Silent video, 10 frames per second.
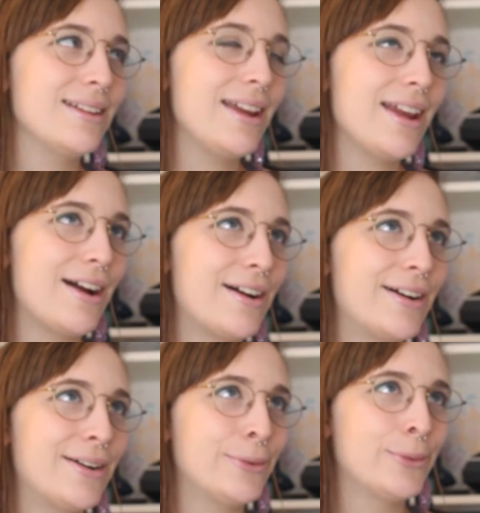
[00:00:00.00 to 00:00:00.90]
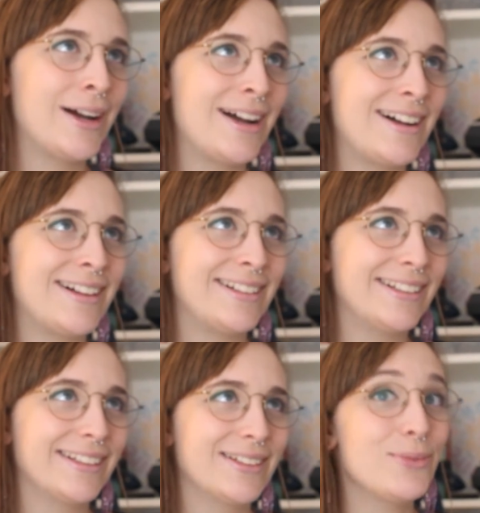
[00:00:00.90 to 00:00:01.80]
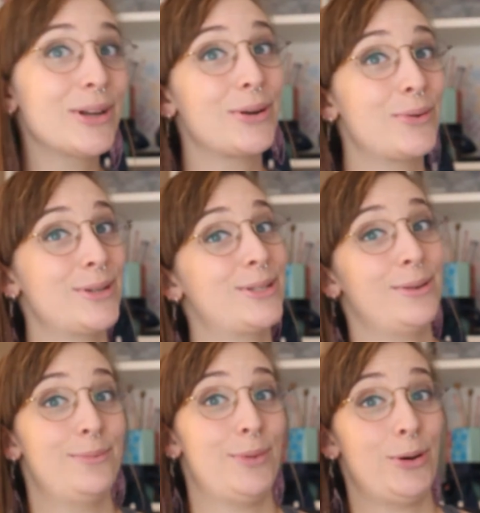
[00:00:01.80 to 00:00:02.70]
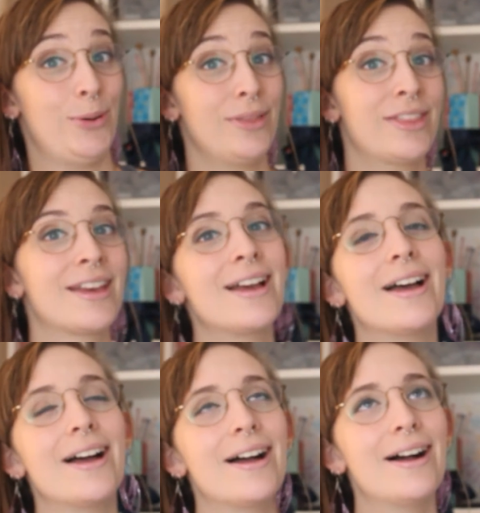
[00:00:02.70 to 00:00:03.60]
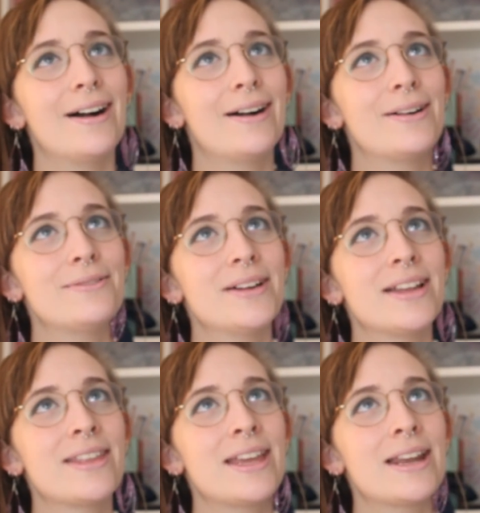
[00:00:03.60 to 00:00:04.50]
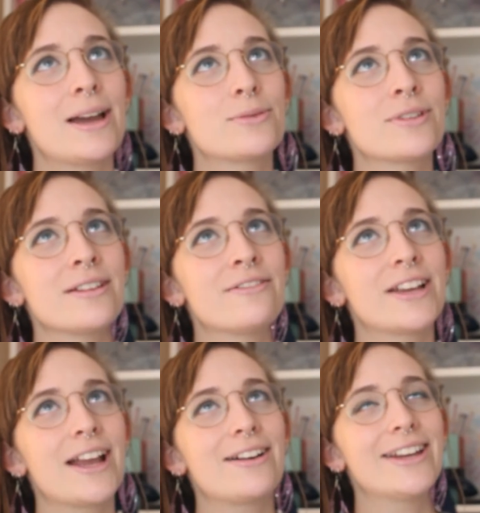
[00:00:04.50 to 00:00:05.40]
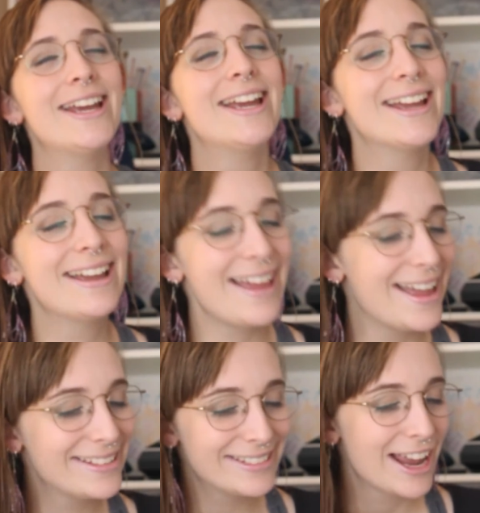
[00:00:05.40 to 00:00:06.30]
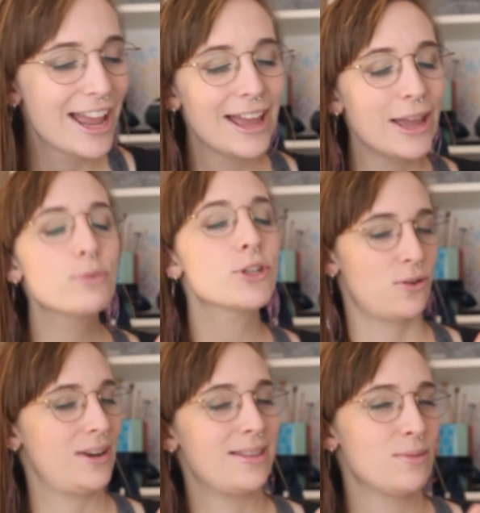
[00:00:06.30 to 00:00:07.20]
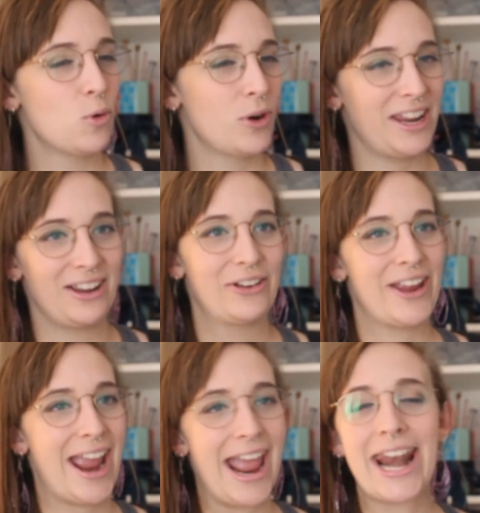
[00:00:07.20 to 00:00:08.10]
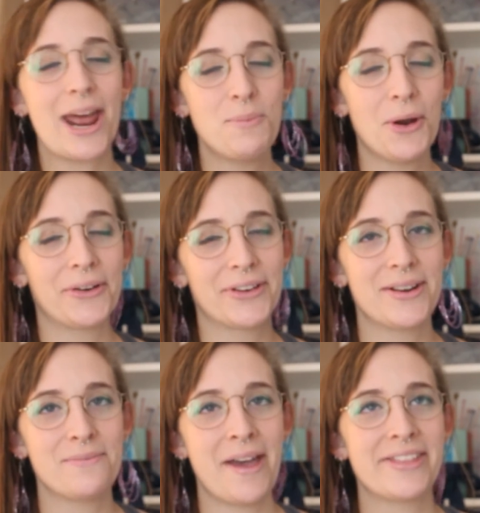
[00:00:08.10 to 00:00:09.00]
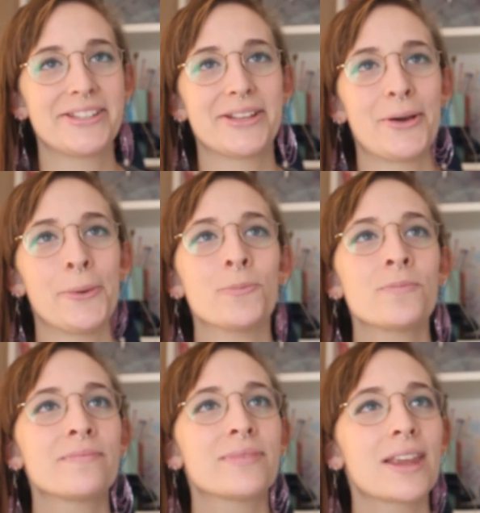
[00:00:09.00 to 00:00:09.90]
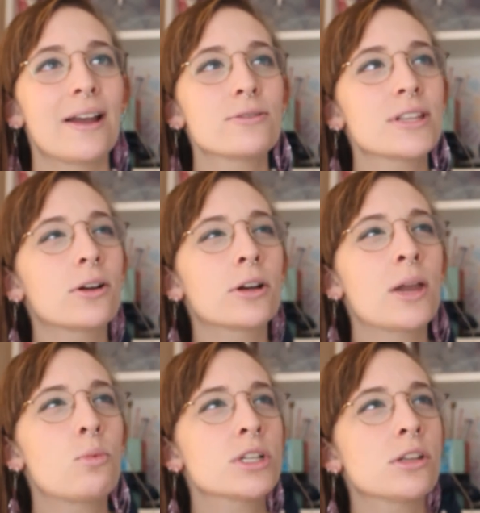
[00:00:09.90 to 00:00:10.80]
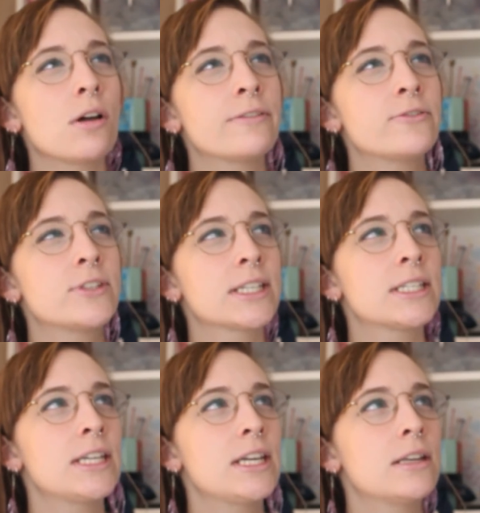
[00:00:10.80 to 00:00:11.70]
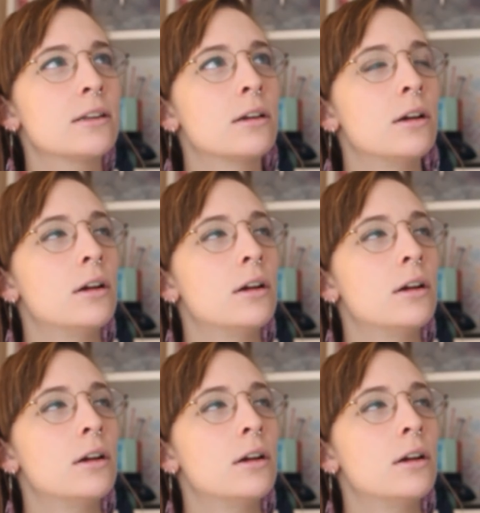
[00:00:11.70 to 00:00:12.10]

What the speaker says: yeah, well, we could always do both. And then I'm trying to figure out, and it was early in the morning, okay, and I'm not good at maths, so I was like, okay, what's half of 16?